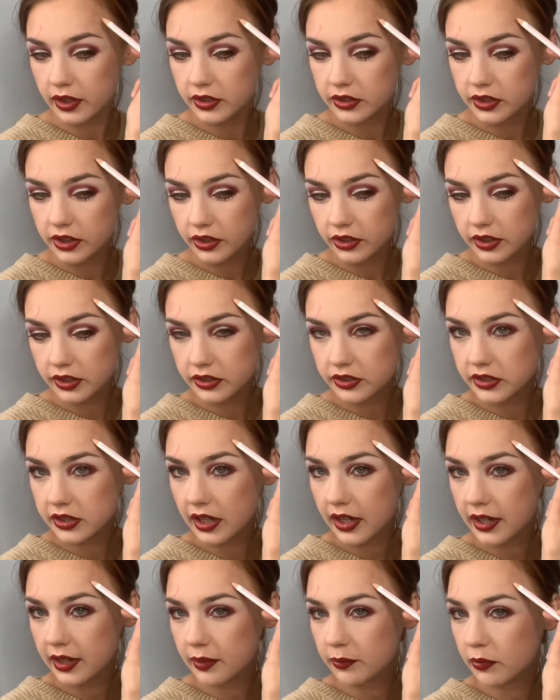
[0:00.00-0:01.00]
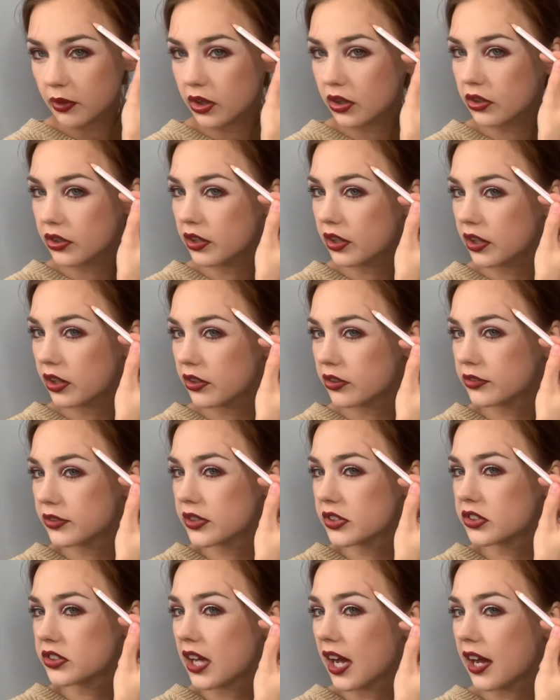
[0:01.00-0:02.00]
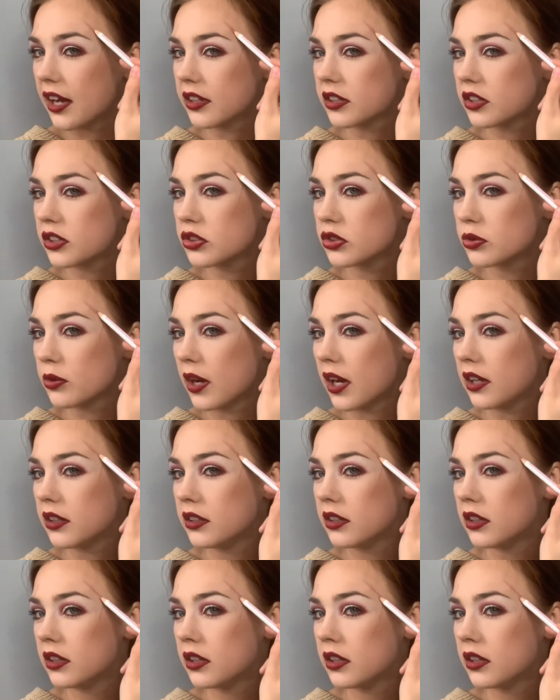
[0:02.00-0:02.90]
Do the same on the other side as well.